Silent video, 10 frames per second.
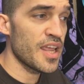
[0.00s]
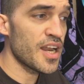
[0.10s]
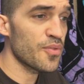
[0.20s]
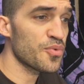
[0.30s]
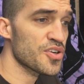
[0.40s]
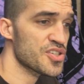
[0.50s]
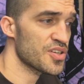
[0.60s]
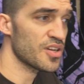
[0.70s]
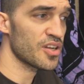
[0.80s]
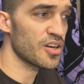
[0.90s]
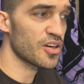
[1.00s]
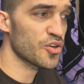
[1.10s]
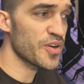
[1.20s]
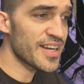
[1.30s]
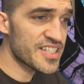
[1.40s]
In other words,
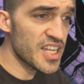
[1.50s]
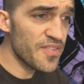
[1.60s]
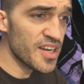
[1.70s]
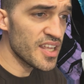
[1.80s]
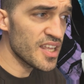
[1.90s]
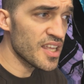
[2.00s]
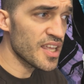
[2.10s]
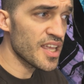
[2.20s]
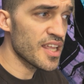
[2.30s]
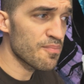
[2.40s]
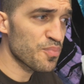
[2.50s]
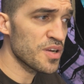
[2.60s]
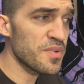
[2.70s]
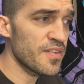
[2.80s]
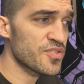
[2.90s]
creativity in
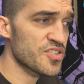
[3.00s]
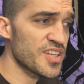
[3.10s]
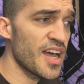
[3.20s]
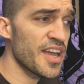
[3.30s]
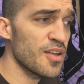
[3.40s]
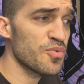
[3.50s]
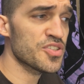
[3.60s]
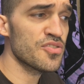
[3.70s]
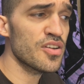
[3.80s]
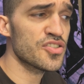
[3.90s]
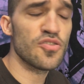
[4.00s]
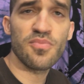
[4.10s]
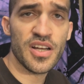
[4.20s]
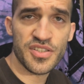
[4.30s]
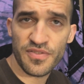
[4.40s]
primitive society was not so
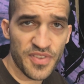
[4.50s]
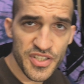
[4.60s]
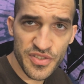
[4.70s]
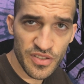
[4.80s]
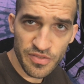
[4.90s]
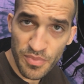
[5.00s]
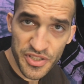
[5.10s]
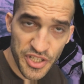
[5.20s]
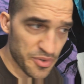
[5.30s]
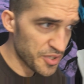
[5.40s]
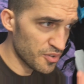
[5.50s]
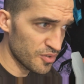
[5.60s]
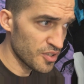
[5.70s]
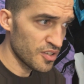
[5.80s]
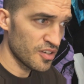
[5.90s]
much a feature of
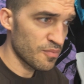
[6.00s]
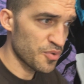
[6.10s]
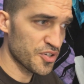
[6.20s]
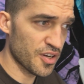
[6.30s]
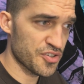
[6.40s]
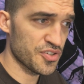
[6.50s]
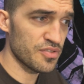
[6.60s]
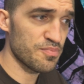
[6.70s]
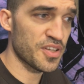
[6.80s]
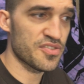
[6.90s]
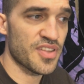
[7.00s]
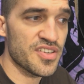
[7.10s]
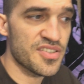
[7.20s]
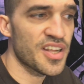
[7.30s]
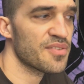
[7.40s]
material production because they
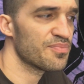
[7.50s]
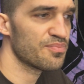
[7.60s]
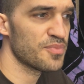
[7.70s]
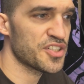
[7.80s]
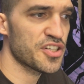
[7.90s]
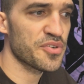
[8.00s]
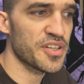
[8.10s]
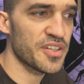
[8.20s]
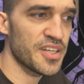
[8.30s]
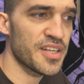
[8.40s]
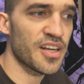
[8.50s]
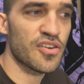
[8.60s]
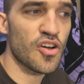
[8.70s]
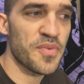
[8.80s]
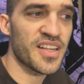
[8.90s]
stayed materially and
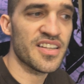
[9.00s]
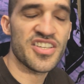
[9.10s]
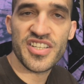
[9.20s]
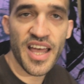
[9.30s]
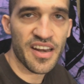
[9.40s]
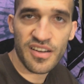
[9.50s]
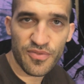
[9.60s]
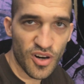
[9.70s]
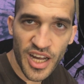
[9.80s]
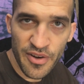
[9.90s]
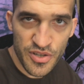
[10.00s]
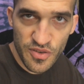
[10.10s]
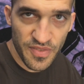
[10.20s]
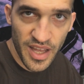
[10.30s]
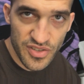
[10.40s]
economically static for hundreds
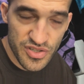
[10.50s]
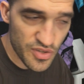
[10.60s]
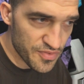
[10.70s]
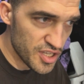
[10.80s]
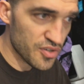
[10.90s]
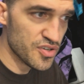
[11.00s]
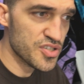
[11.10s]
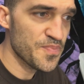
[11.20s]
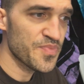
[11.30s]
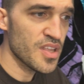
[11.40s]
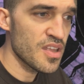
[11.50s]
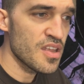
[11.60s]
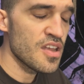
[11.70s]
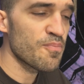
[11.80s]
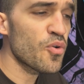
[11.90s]
of thousands of years,
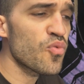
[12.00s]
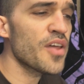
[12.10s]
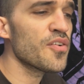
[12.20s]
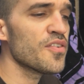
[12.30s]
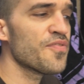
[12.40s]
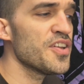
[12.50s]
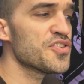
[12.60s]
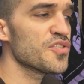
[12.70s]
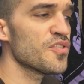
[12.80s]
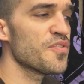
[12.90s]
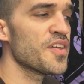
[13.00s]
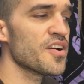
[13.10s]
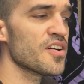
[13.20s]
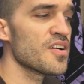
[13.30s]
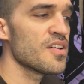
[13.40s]
but rather a feature of
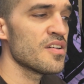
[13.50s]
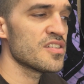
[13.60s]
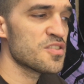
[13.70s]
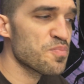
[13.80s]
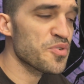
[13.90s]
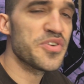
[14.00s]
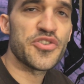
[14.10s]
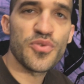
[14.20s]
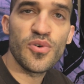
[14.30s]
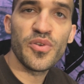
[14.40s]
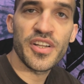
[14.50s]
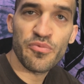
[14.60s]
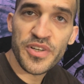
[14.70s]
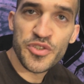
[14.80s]
their spiritual and